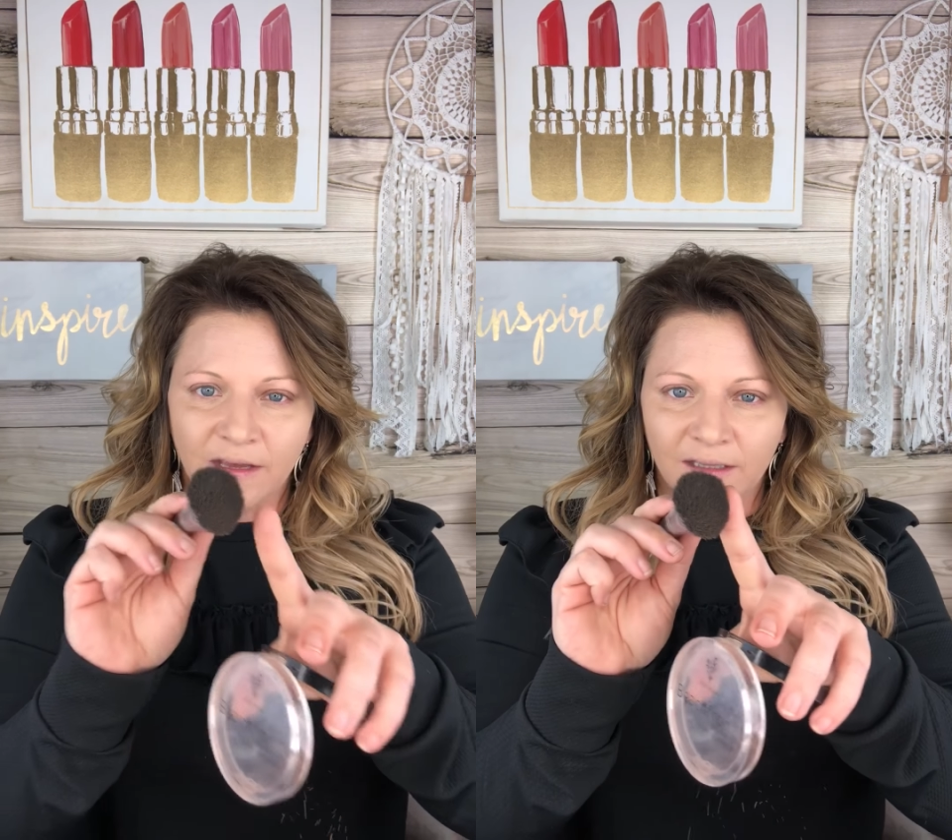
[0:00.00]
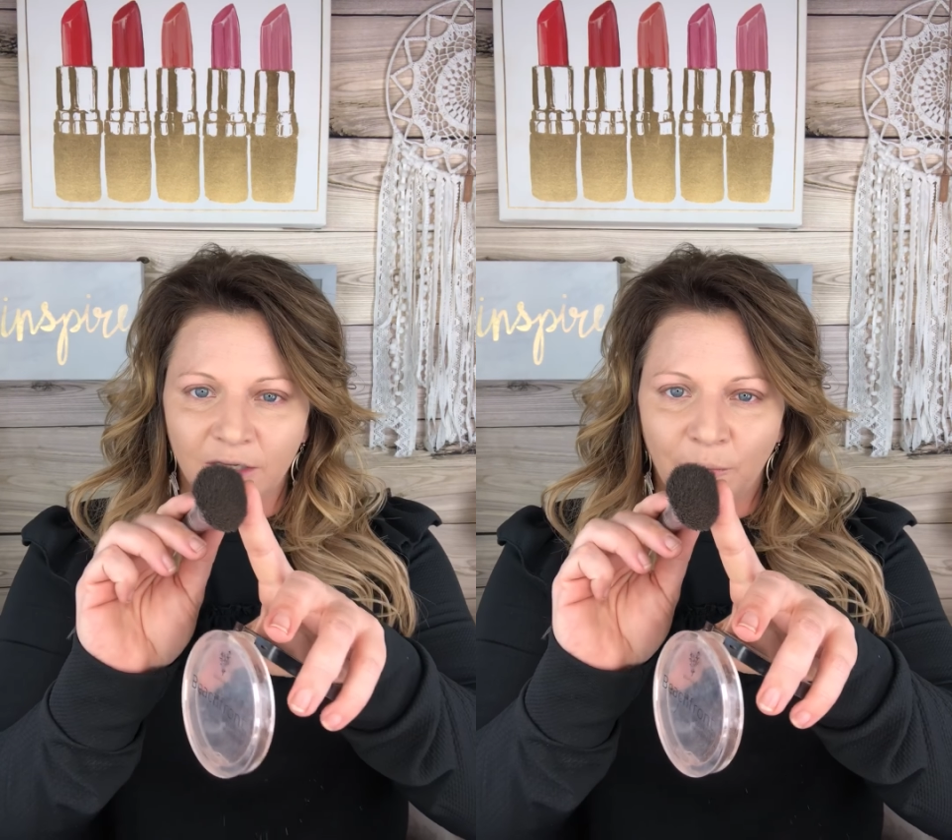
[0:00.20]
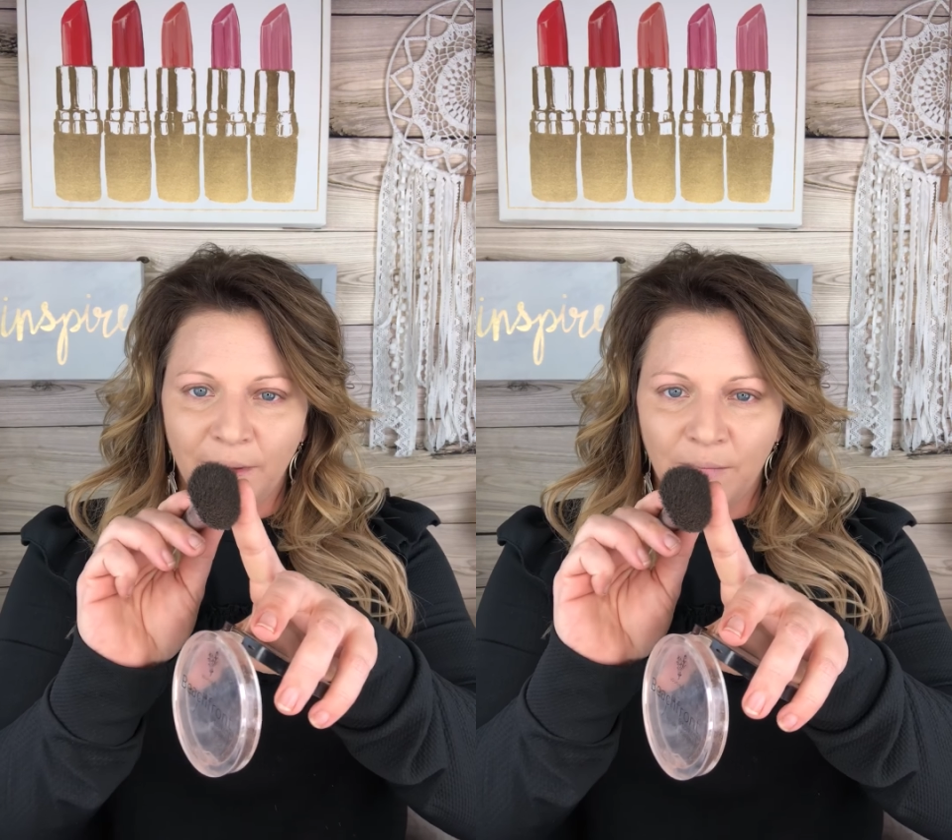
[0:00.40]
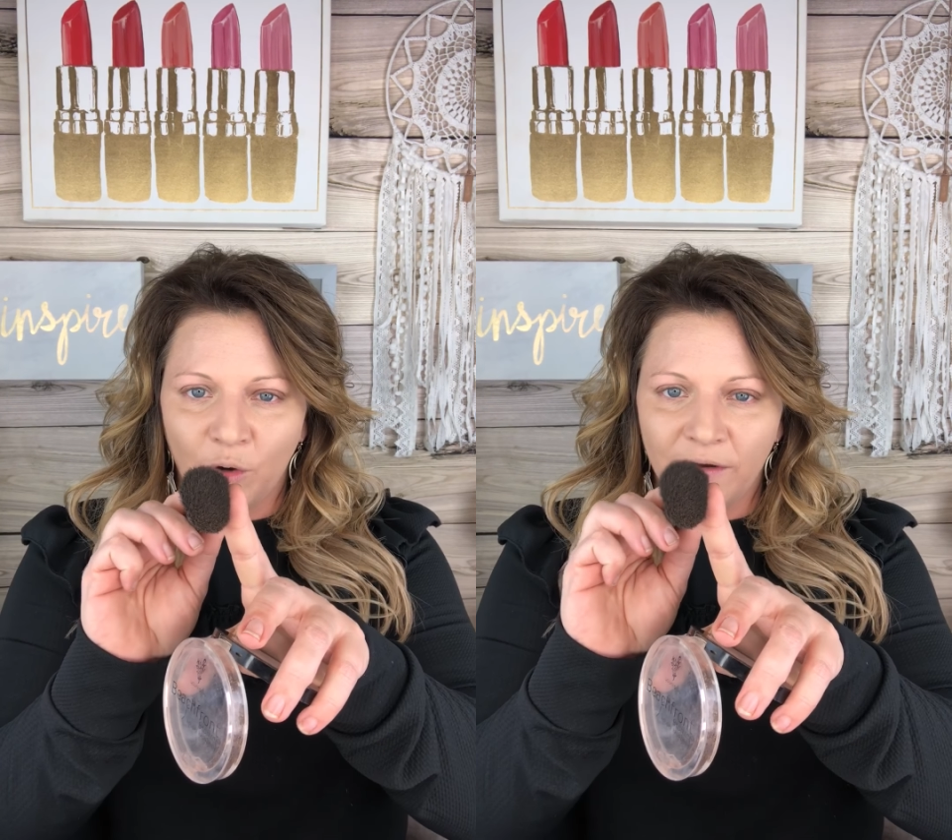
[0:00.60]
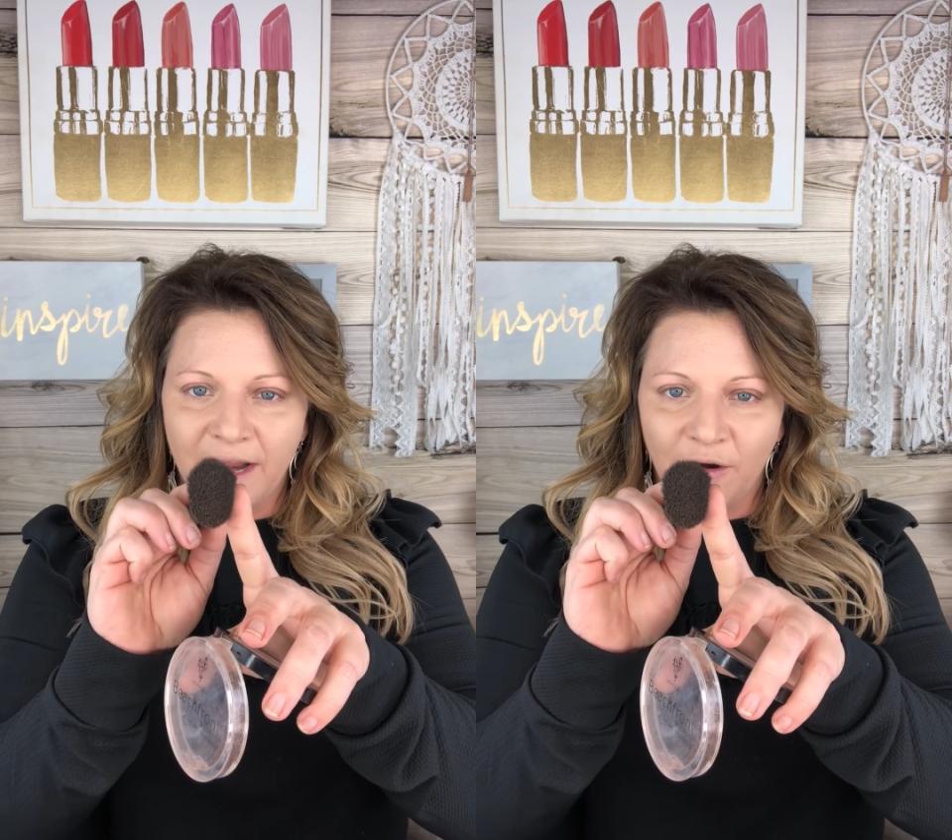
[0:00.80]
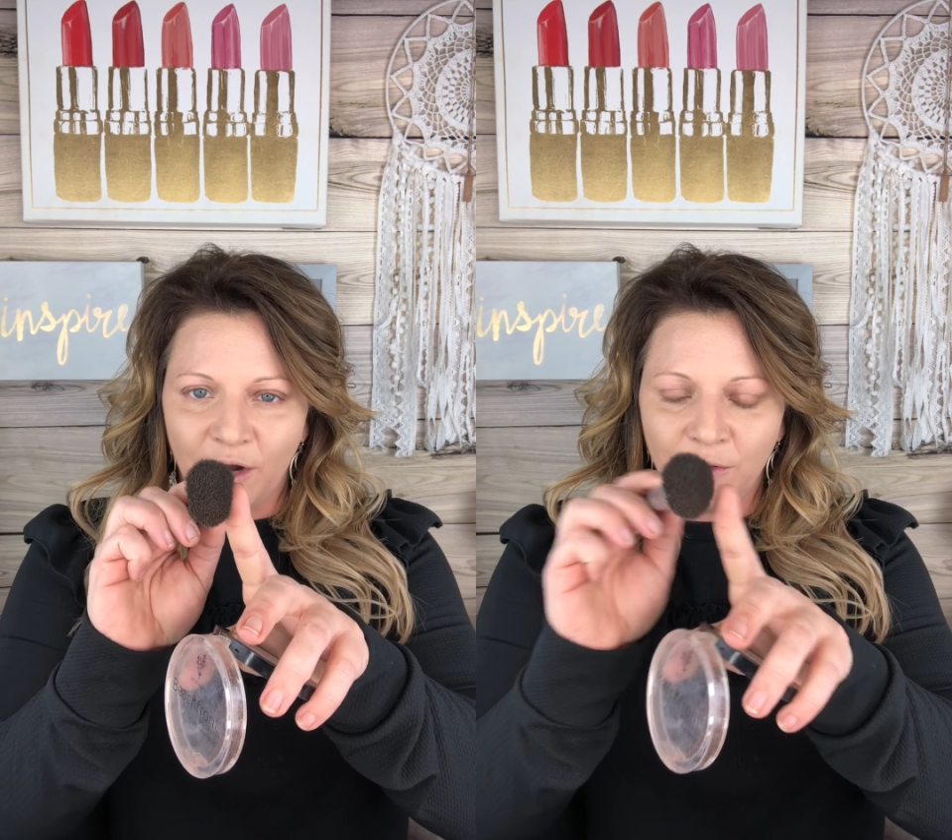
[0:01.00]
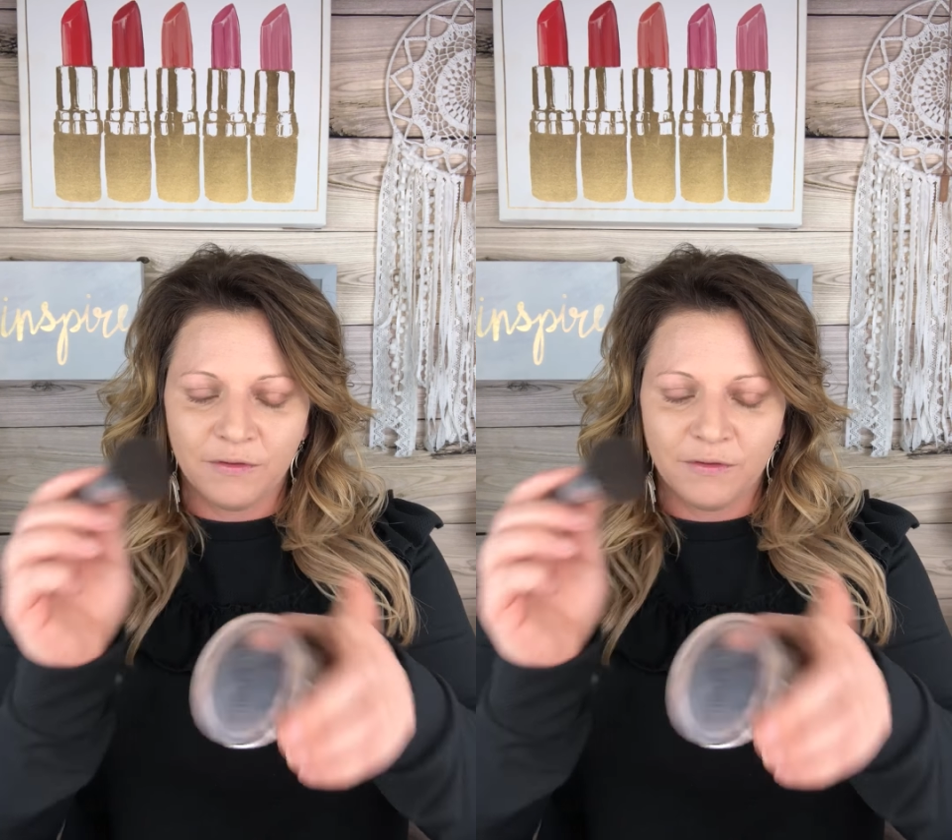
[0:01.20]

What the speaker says: a little bit more narrow,